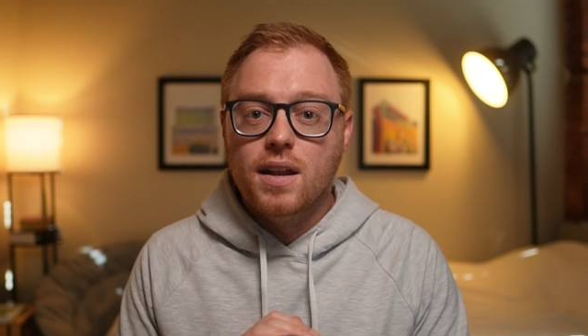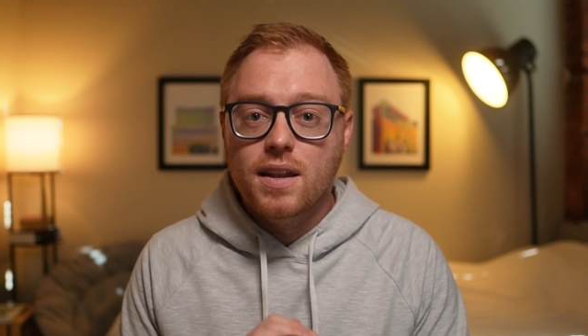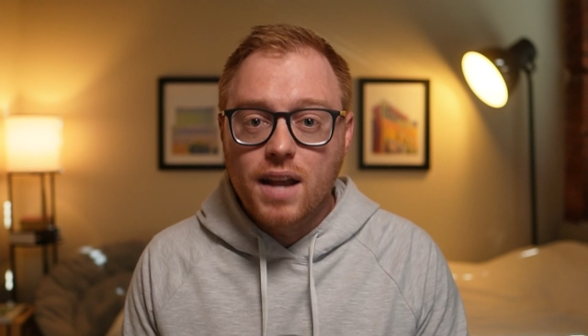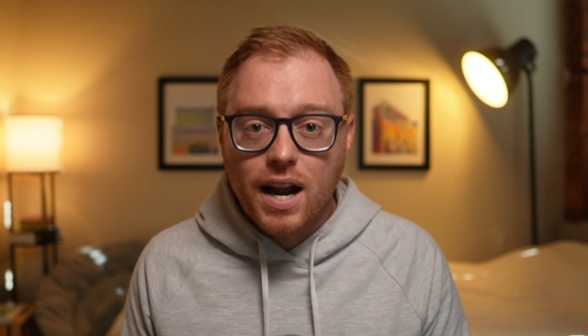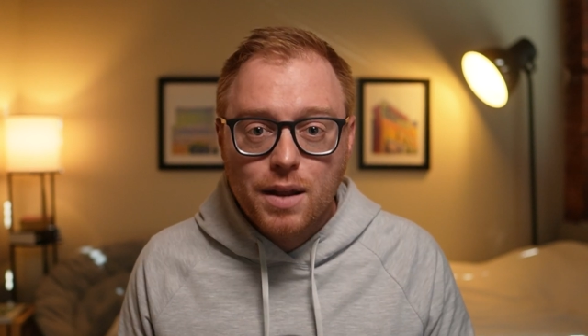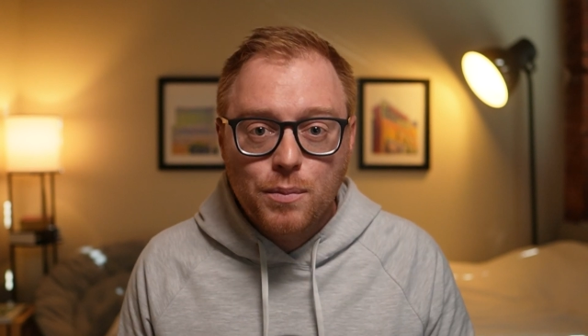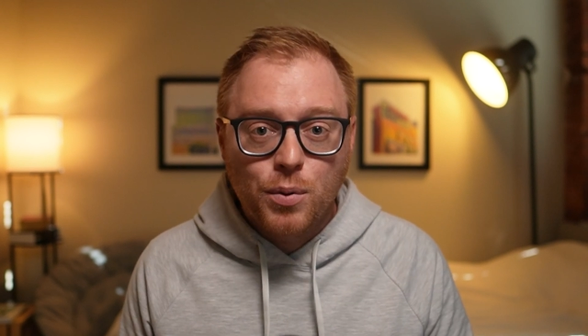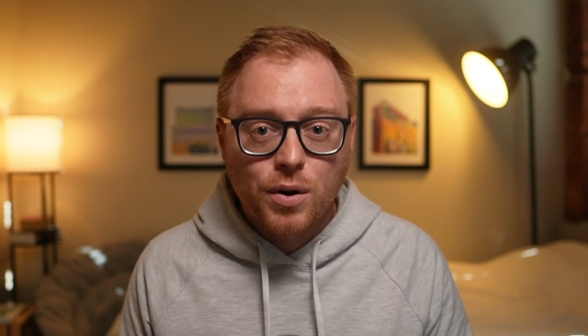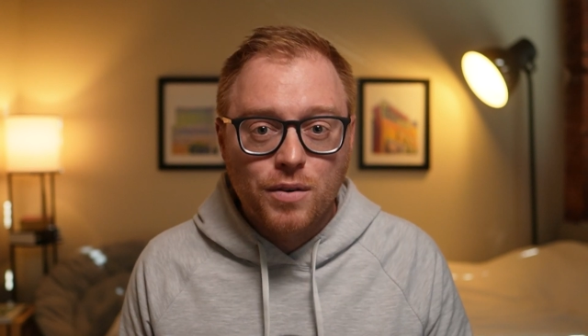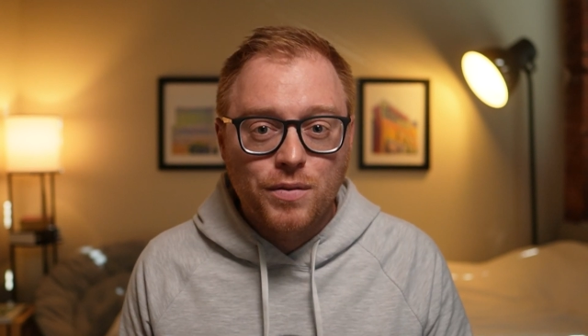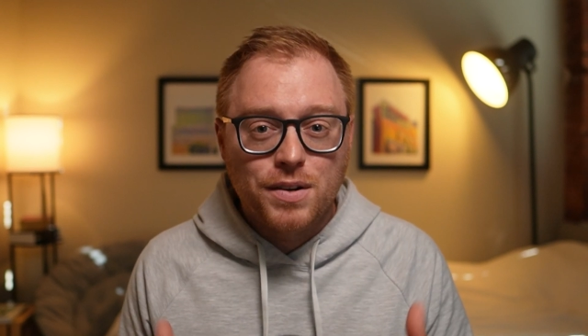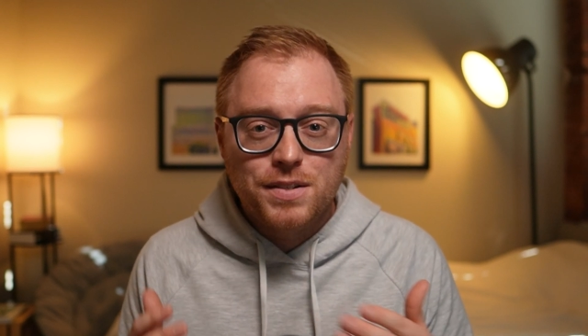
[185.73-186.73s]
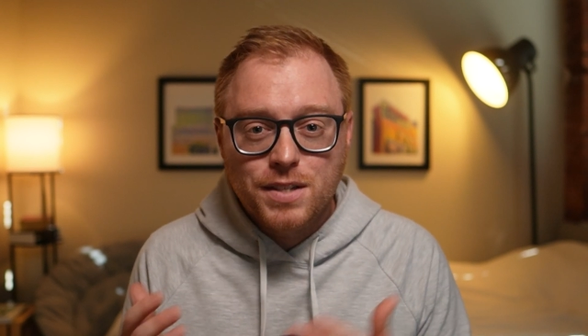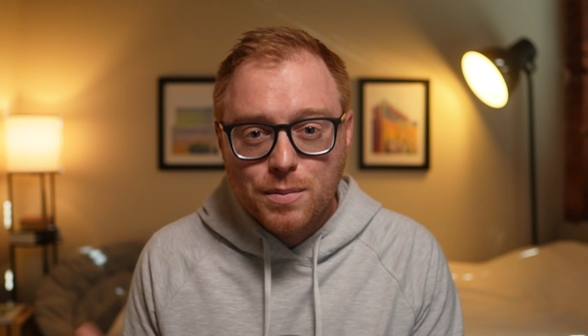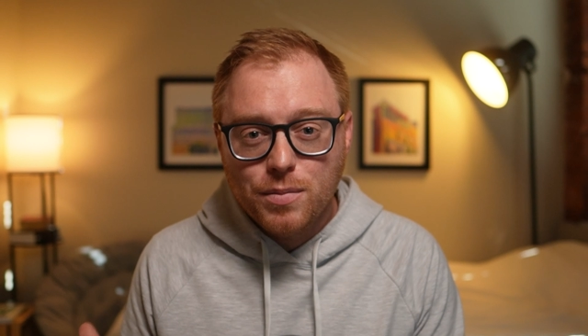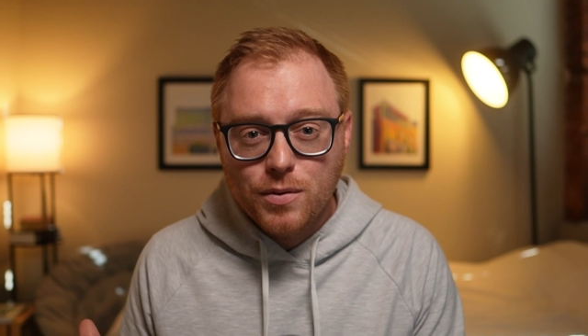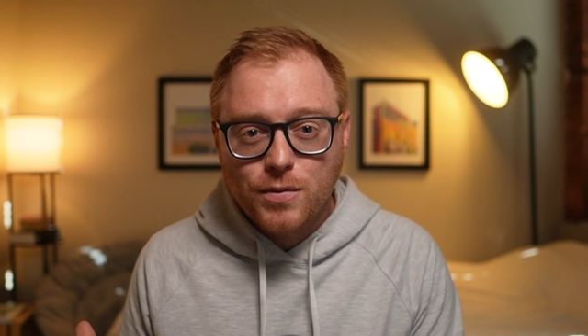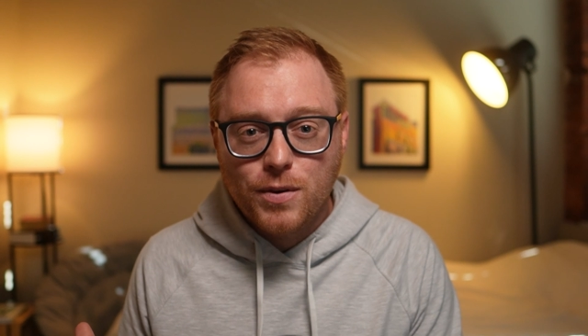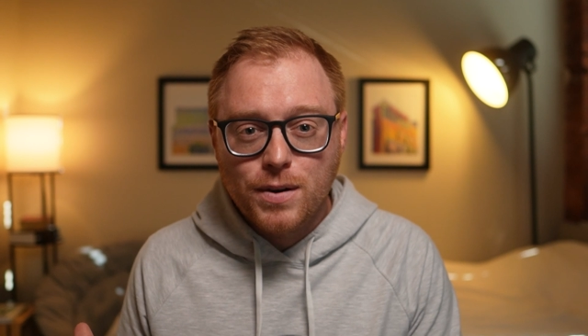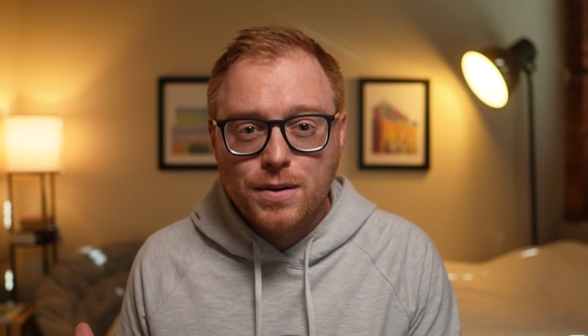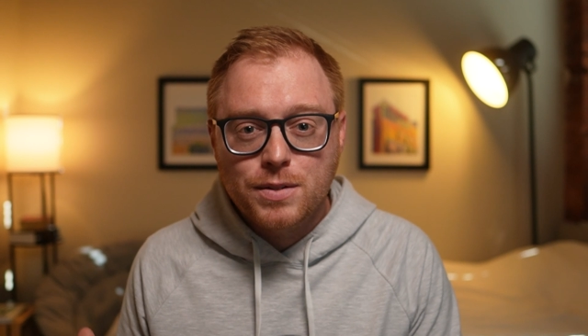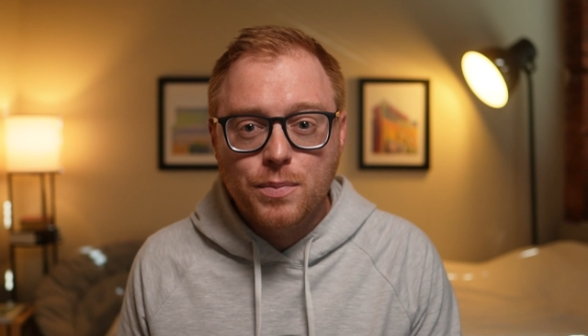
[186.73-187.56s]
Not important for simple forms,